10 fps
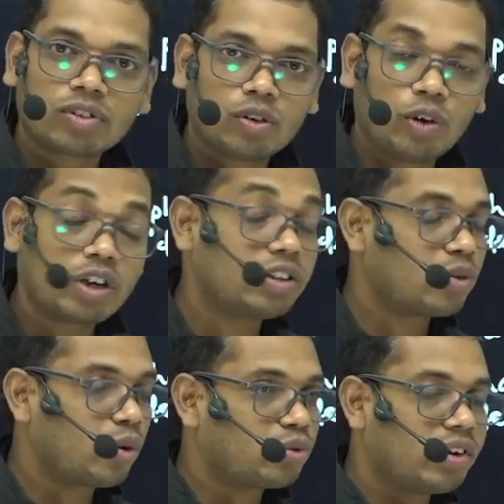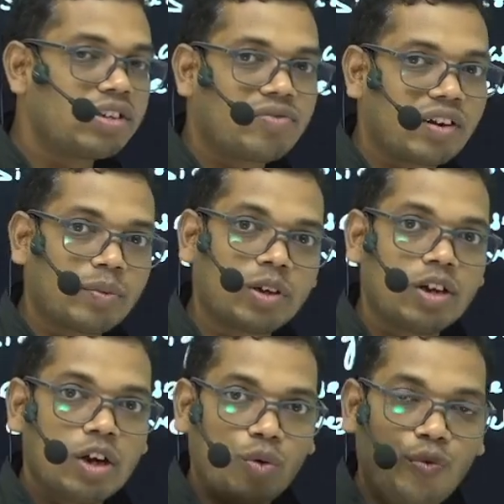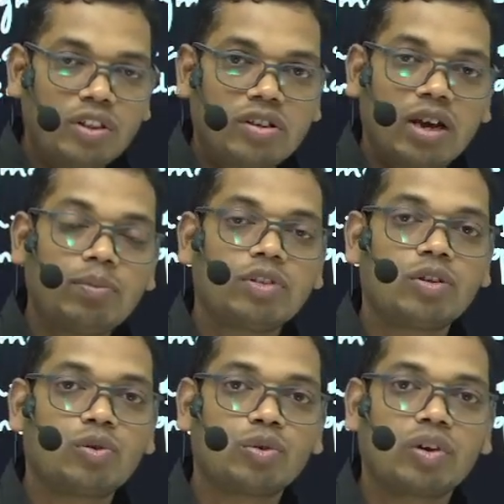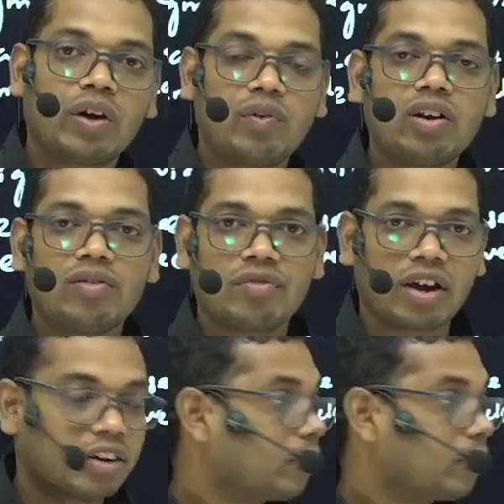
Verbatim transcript: Okay, the growth rate is variable. With time, the growth rate will vary.